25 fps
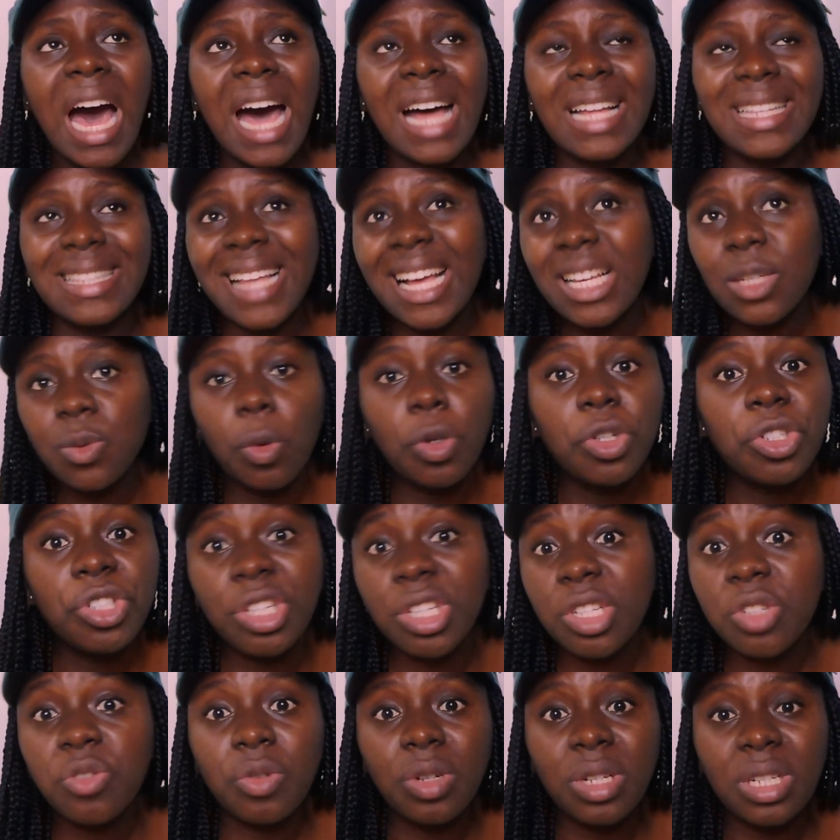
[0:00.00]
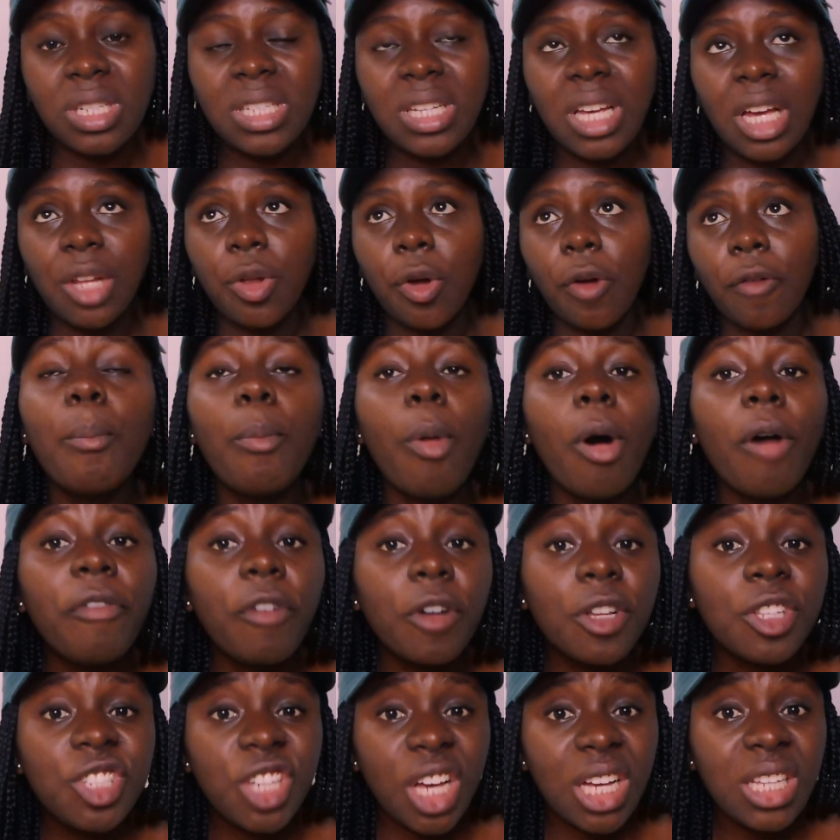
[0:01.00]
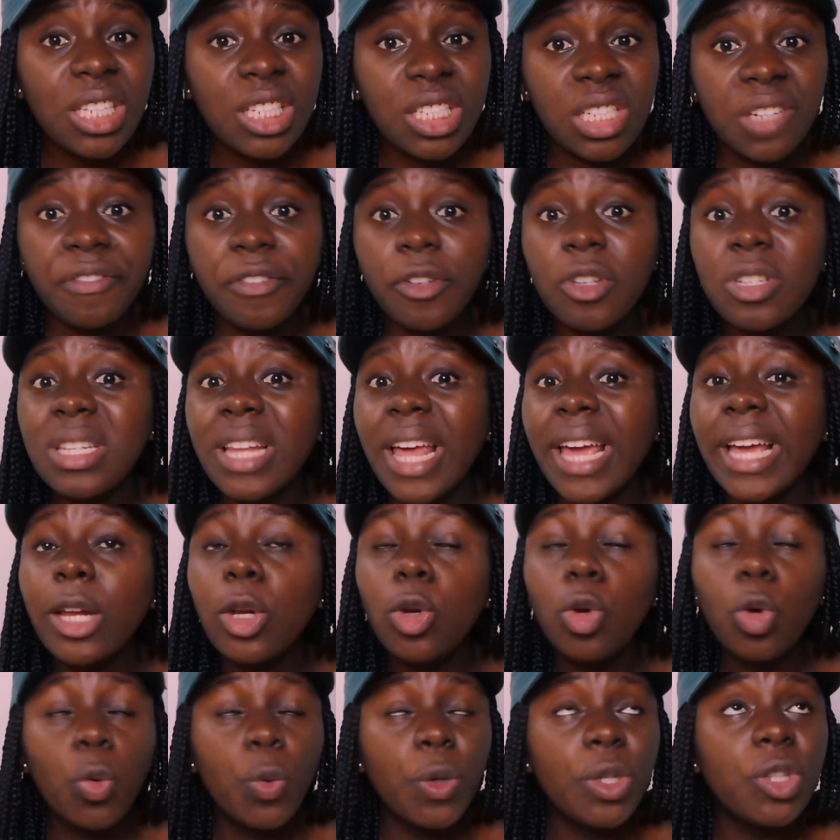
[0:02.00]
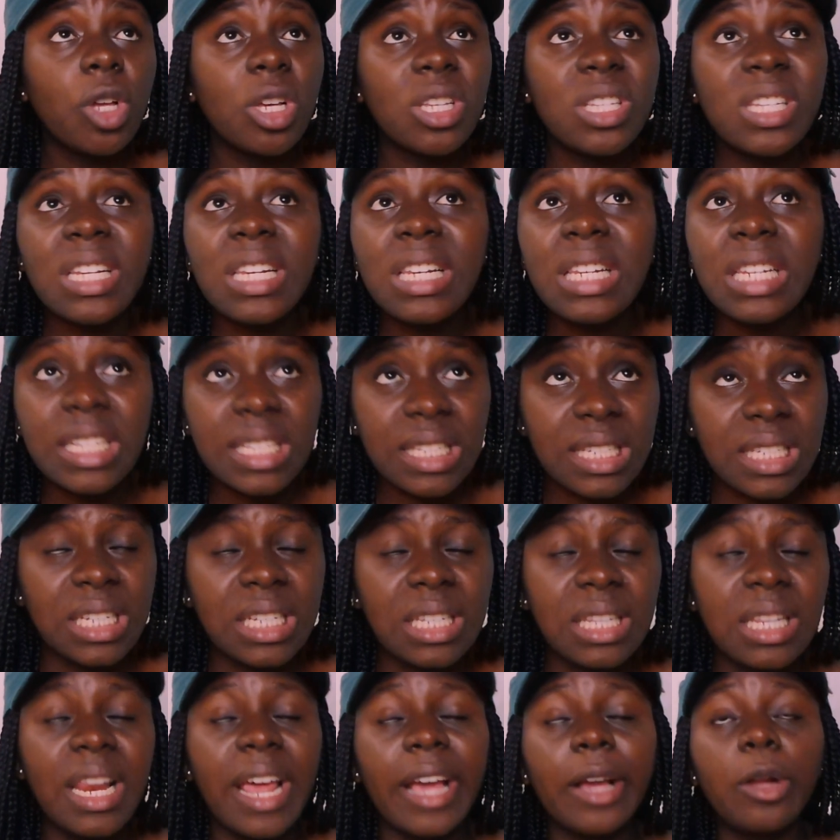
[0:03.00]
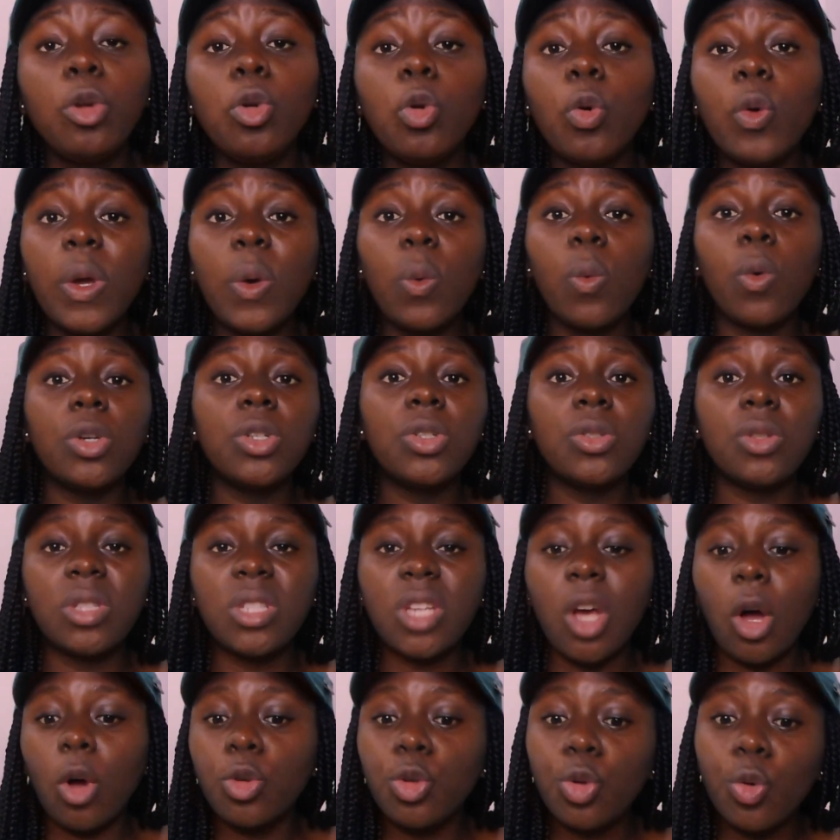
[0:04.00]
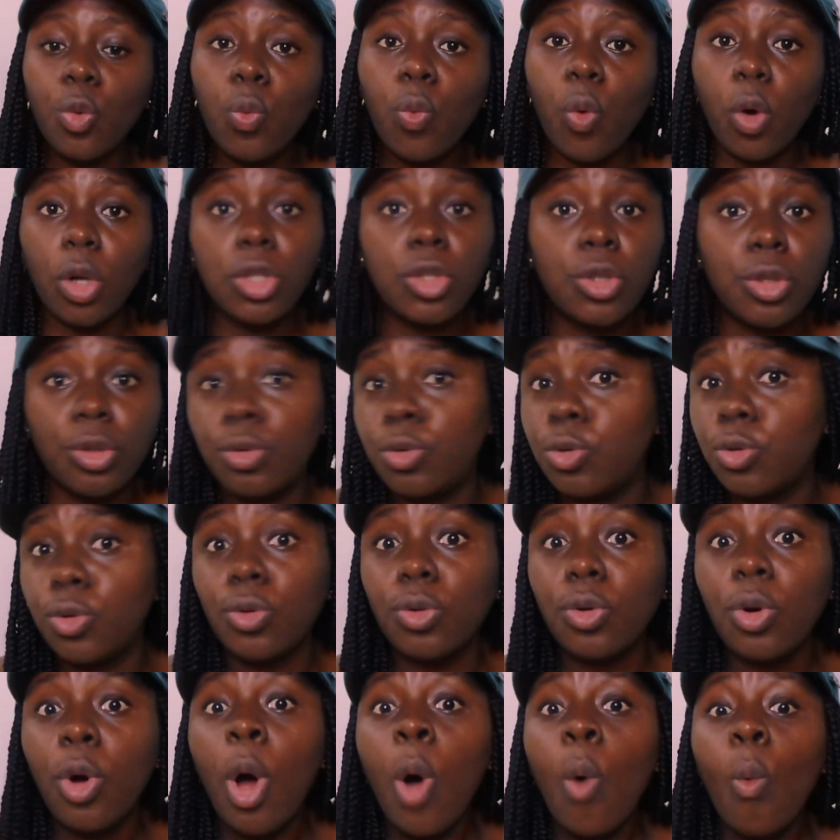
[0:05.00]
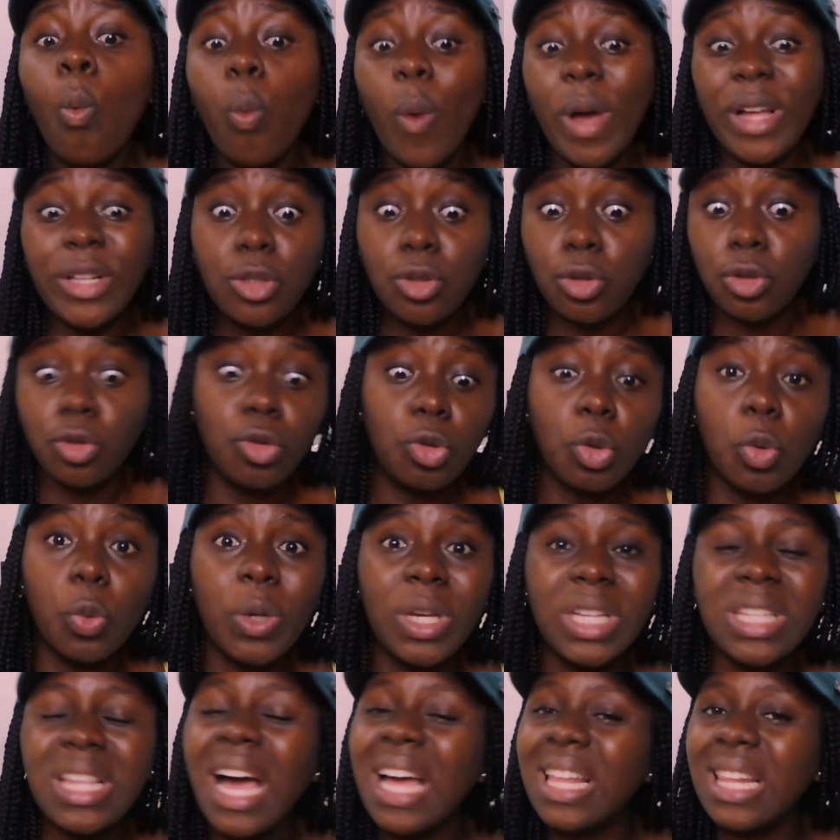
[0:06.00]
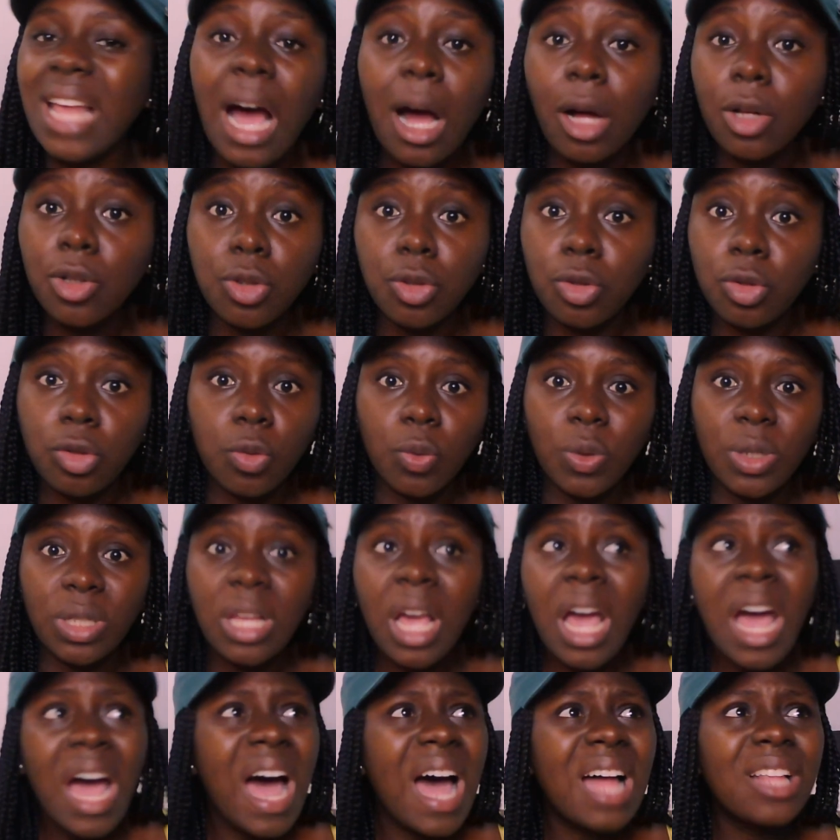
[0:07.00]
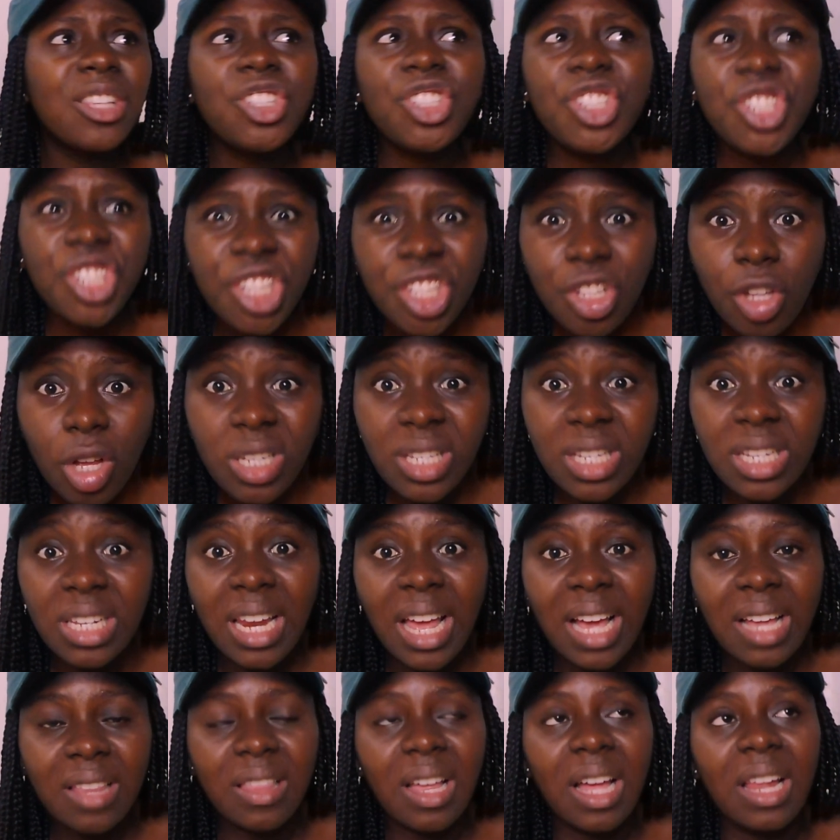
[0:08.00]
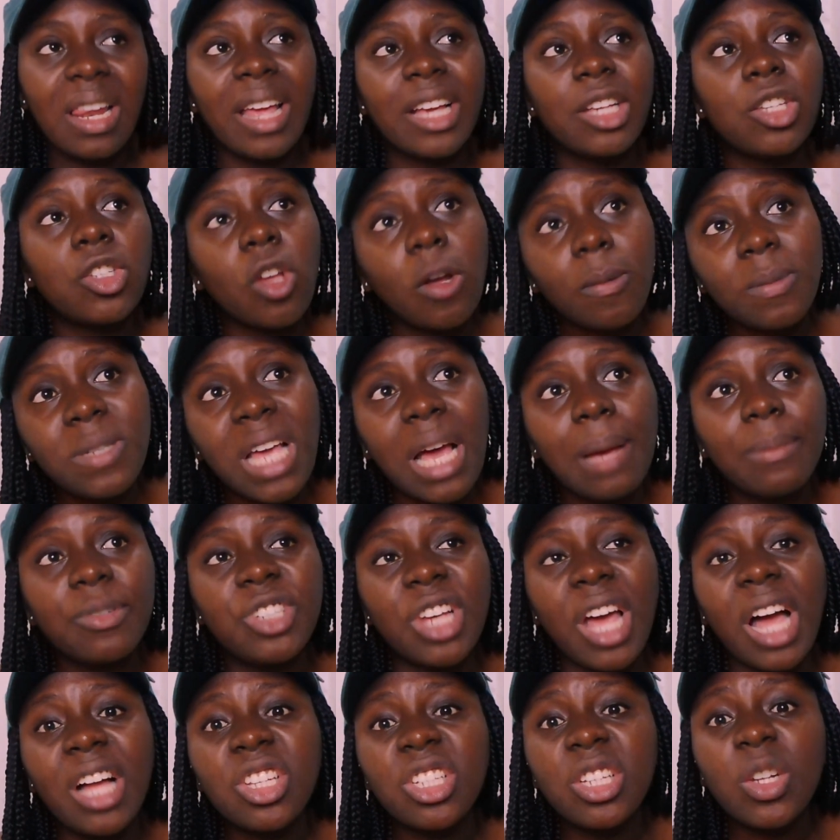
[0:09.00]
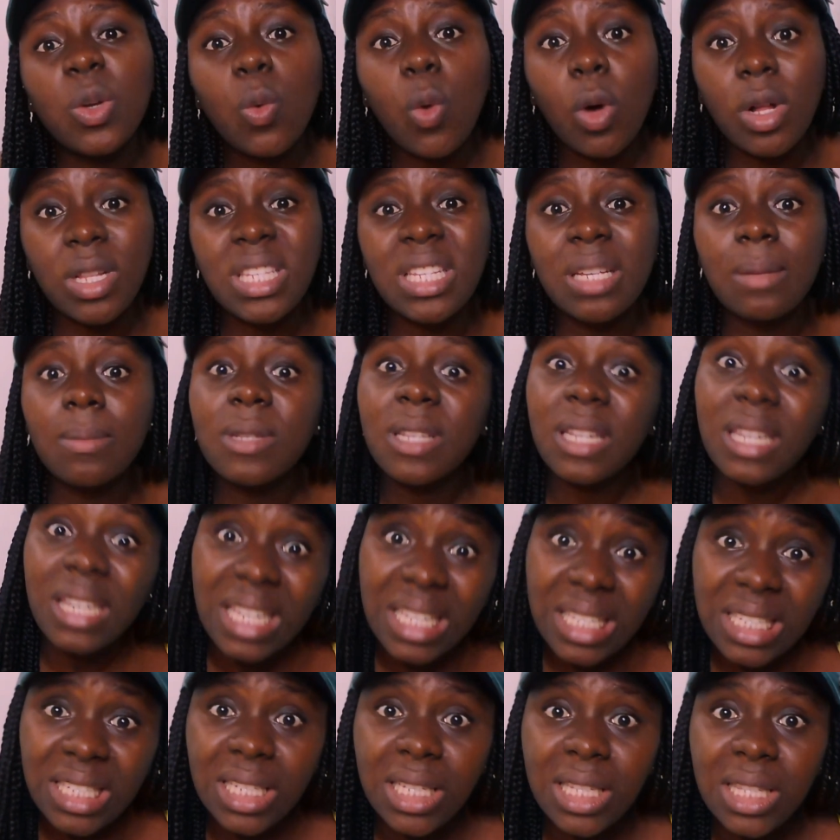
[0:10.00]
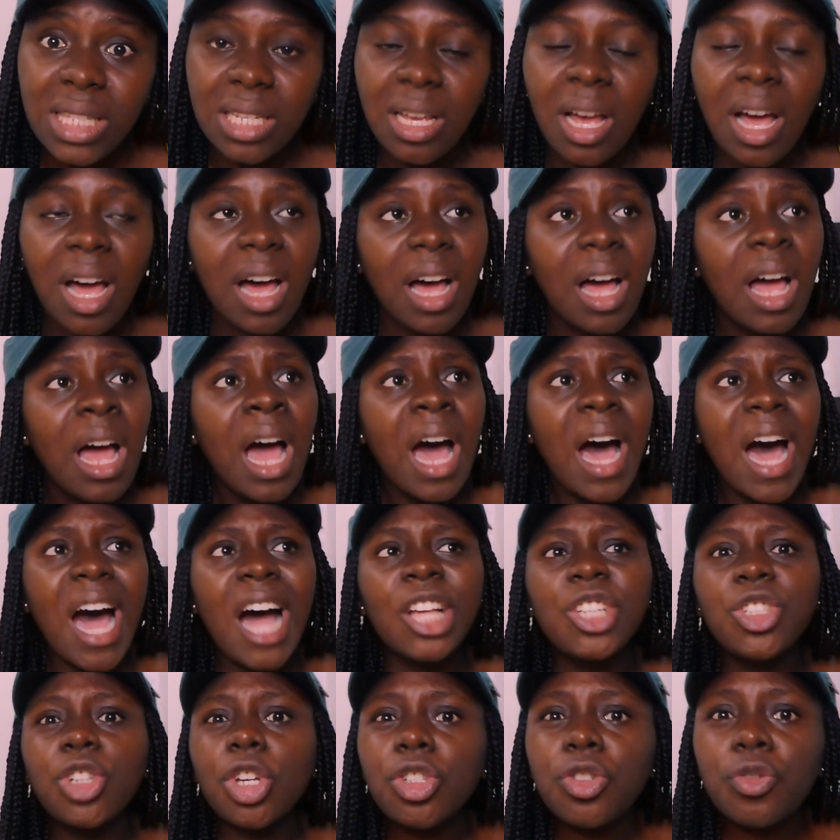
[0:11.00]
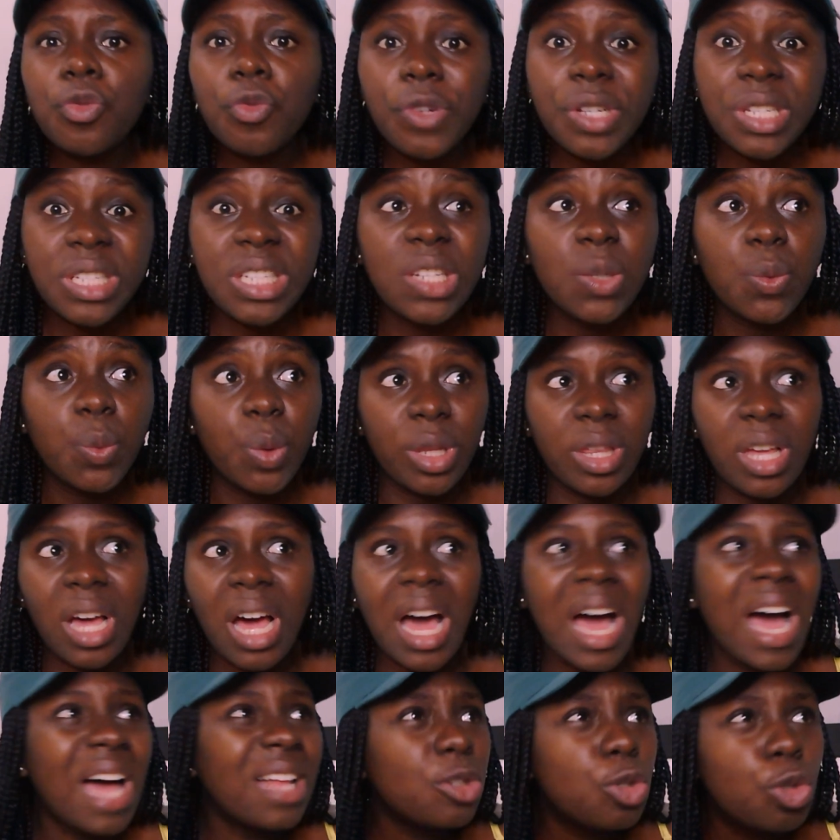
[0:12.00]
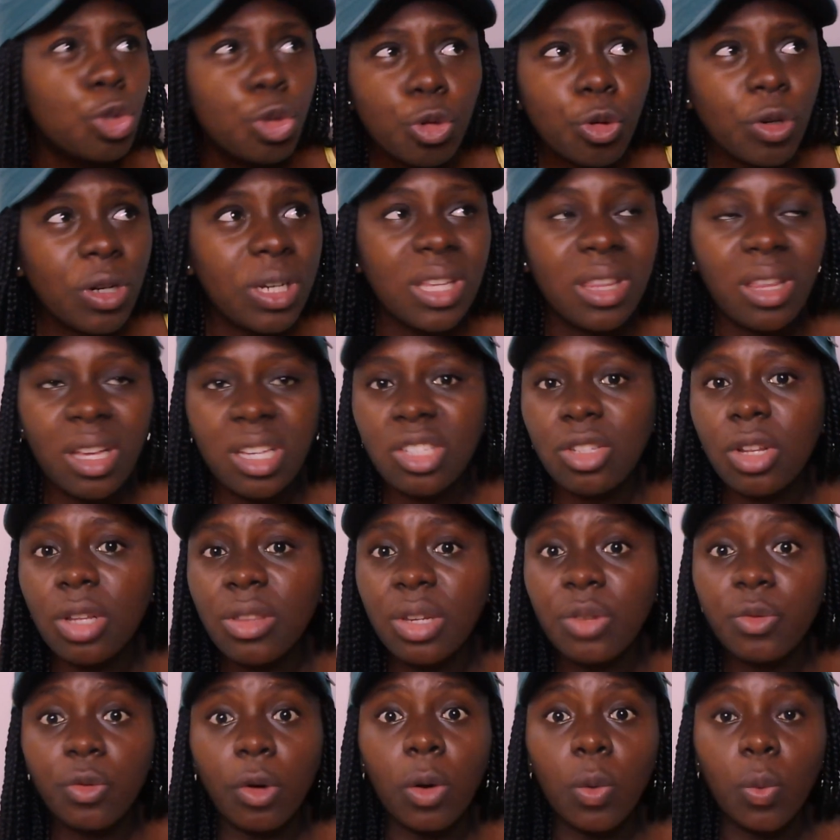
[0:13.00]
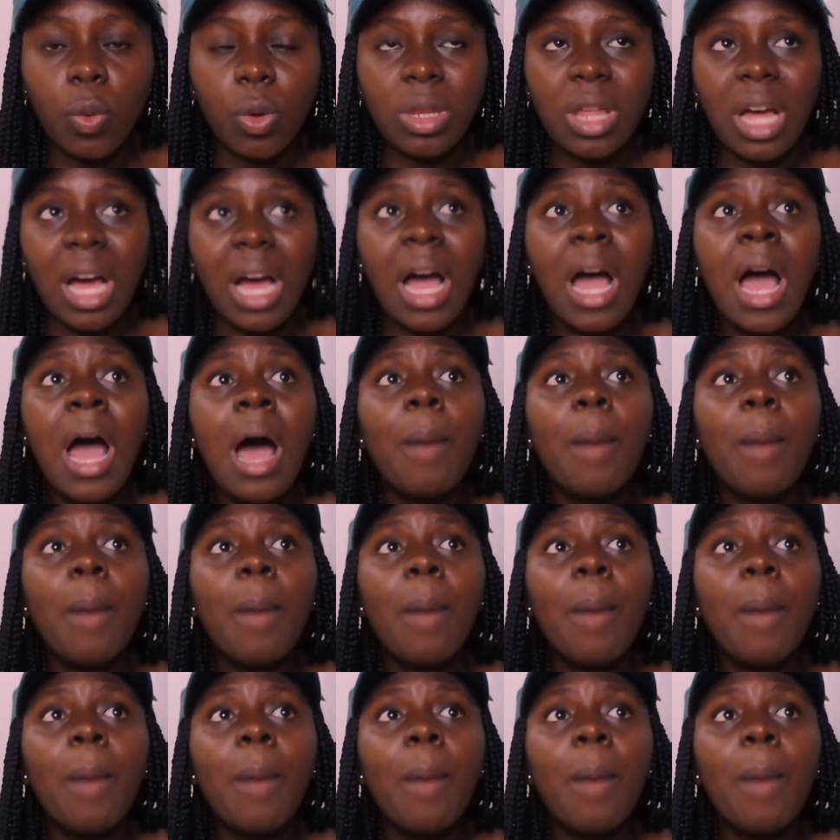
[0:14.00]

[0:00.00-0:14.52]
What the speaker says: And that's what she's really scared of. But for Jenny, she feels like Louis doesn't listen. Like, Louis wants to tell you what to do, when to do it, and how to do it, and she doesn't like that. Like, sometimes she actually wants him to listen to her and just reason with her, and truly there's nothing wrong with her.